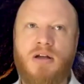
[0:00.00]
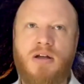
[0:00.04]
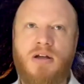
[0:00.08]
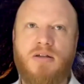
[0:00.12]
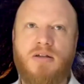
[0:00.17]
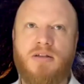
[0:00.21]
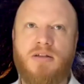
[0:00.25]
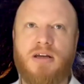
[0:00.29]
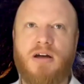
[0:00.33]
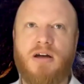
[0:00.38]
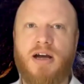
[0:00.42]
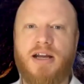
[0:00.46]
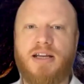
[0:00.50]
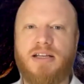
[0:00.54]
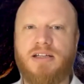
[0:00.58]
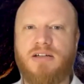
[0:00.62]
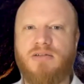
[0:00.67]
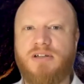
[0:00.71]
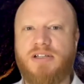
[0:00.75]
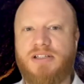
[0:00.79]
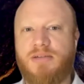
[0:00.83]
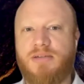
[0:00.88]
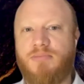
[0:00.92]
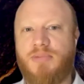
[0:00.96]
the
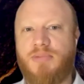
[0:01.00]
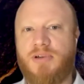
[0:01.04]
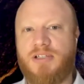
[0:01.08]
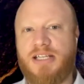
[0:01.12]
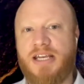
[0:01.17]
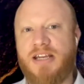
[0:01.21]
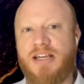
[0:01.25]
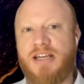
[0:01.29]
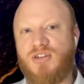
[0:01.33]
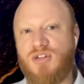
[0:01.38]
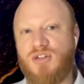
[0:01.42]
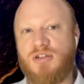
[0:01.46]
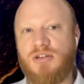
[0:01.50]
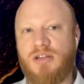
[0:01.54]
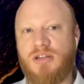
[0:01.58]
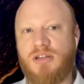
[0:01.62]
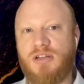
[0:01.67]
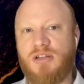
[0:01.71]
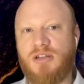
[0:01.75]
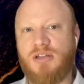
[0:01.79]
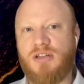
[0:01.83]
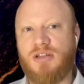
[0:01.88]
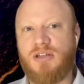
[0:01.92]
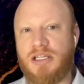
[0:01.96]
idea is that
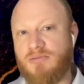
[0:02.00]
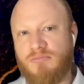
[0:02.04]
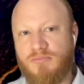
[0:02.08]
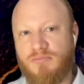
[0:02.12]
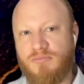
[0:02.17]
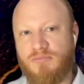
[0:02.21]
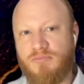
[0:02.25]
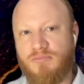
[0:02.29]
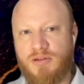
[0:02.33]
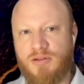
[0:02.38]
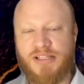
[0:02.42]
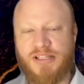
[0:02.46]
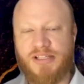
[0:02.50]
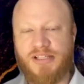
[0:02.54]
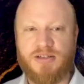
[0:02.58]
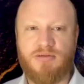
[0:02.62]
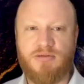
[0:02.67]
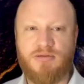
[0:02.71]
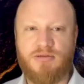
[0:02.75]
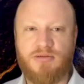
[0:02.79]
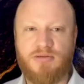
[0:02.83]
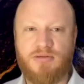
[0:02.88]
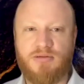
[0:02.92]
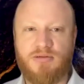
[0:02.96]
potentially doing
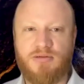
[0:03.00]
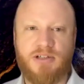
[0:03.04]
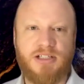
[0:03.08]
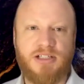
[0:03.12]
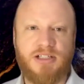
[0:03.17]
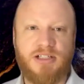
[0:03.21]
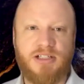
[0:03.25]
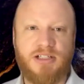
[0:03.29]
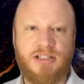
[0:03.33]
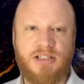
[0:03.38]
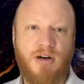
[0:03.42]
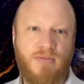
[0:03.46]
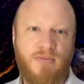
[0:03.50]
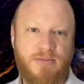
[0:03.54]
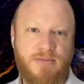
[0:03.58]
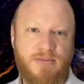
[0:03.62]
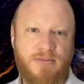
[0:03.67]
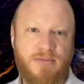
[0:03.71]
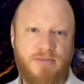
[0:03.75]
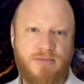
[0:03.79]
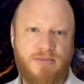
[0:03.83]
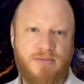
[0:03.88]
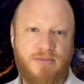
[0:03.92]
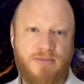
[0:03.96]
those extra
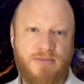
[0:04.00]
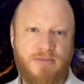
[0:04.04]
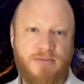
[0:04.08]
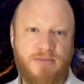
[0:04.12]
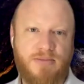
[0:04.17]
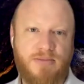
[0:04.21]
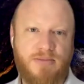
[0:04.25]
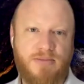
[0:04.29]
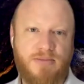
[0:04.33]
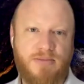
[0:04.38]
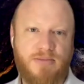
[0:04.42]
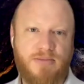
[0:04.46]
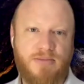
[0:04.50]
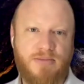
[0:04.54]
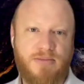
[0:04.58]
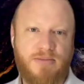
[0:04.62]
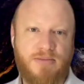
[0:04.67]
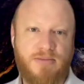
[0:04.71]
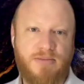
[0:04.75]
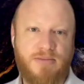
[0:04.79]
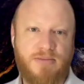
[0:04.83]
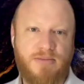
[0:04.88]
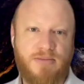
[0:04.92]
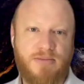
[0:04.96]
experiments make really
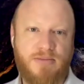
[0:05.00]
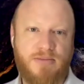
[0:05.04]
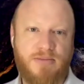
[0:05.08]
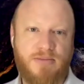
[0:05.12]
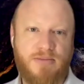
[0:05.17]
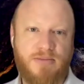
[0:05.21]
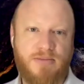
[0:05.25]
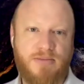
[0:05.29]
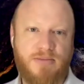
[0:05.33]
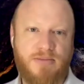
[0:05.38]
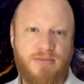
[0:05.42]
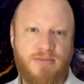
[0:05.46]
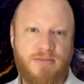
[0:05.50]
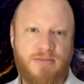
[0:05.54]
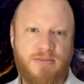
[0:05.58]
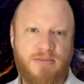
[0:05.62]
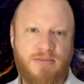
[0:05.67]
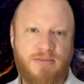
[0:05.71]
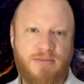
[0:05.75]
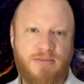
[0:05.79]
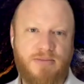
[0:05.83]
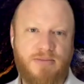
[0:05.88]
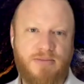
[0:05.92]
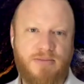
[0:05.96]
reinforcement learning algorithm
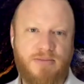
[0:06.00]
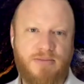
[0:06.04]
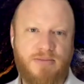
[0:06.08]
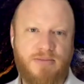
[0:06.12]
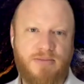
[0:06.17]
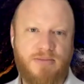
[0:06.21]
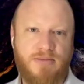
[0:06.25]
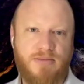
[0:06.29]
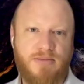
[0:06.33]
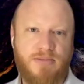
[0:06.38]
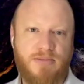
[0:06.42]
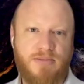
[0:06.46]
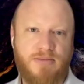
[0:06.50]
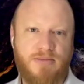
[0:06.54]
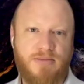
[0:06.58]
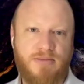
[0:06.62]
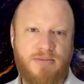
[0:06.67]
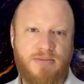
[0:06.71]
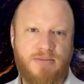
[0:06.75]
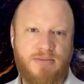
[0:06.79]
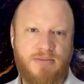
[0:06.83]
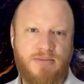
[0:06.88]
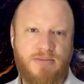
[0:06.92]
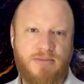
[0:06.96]
more
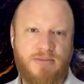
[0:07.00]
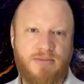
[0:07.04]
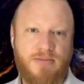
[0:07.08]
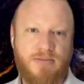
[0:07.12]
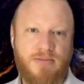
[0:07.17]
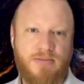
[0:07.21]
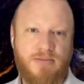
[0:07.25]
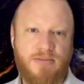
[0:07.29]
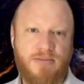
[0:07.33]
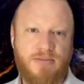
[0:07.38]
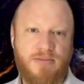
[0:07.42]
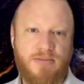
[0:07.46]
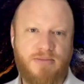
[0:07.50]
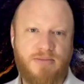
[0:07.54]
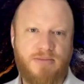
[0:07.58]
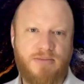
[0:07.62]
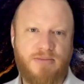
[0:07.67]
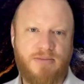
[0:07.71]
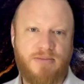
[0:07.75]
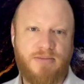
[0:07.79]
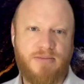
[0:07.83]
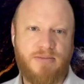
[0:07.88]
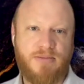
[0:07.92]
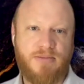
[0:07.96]
intuition about
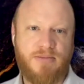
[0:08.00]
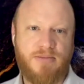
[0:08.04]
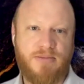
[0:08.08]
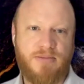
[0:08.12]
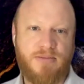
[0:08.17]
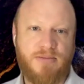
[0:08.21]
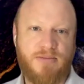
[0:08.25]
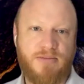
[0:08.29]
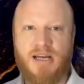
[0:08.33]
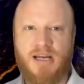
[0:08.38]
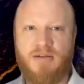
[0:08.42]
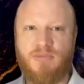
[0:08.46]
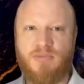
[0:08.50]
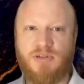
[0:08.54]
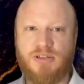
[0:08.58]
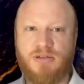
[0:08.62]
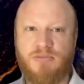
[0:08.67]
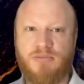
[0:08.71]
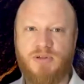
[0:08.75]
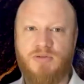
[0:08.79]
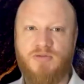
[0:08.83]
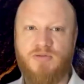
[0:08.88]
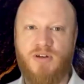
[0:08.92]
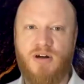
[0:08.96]
what's going on in the device and be
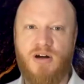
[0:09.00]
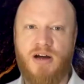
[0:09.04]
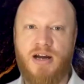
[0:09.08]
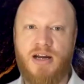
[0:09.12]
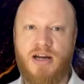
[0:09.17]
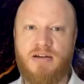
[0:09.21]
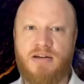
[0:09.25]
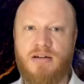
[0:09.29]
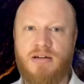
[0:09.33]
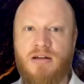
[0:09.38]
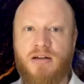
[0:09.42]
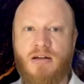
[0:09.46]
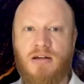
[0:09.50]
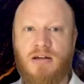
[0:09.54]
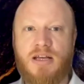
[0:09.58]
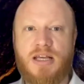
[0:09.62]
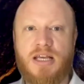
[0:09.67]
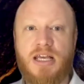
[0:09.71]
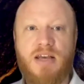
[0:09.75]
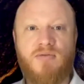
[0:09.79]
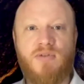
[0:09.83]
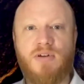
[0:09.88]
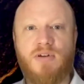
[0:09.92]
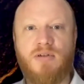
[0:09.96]
able to
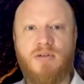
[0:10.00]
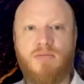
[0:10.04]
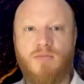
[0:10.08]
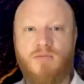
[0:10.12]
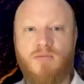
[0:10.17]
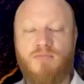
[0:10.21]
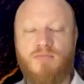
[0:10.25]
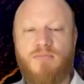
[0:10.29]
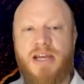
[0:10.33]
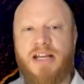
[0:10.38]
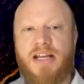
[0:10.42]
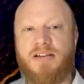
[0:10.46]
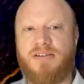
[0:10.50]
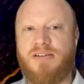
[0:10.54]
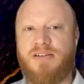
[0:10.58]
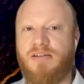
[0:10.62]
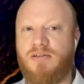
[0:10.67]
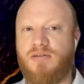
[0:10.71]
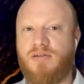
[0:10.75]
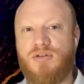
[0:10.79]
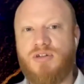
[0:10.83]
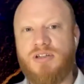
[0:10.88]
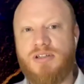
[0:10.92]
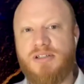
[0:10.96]
provide even
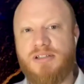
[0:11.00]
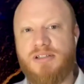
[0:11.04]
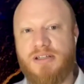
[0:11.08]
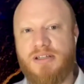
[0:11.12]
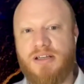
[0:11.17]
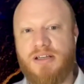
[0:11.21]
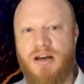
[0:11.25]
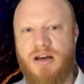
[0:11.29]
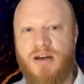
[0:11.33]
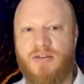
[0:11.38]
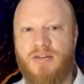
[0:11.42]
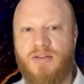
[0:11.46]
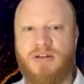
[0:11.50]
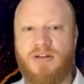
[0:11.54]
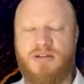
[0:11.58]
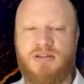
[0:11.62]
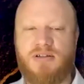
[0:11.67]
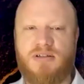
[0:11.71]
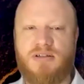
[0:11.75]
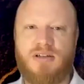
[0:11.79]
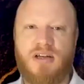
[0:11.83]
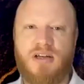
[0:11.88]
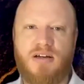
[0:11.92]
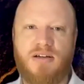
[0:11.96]
better solutions
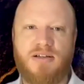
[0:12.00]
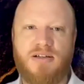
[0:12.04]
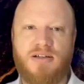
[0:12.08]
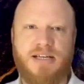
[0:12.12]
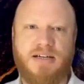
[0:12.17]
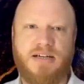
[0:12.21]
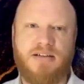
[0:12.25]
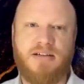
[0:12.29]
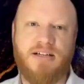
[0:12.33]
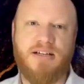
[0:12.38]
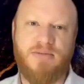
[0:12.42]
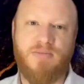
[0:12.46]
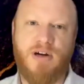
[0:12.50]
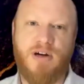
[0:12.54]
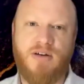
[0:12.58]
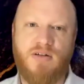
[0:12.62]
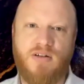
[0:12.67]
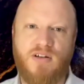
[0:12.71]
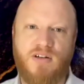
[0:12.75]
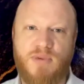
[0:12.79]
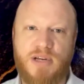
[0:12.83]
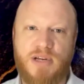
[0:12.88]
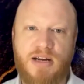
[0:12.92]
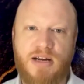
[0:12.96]
that other
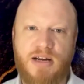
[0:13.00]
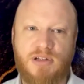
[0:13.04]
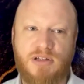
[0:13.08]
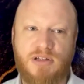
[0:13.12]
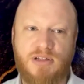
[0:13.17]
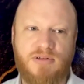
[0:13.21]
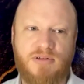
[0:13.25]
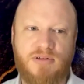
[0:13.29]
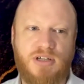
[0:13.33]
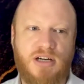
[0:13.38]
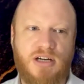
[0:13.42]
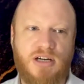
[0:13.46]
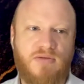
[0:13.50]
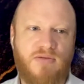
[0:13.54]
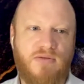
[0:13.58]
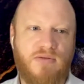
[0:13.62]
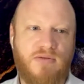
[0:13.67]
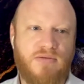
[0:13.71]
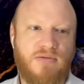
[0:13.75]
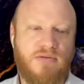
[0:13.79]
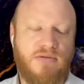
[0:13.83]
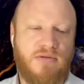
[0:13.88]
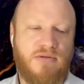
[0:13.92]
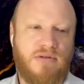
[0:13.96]
techniques might not have been able to
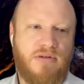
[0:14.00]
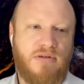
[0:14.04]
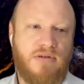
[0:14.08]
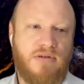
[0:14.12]
achieve.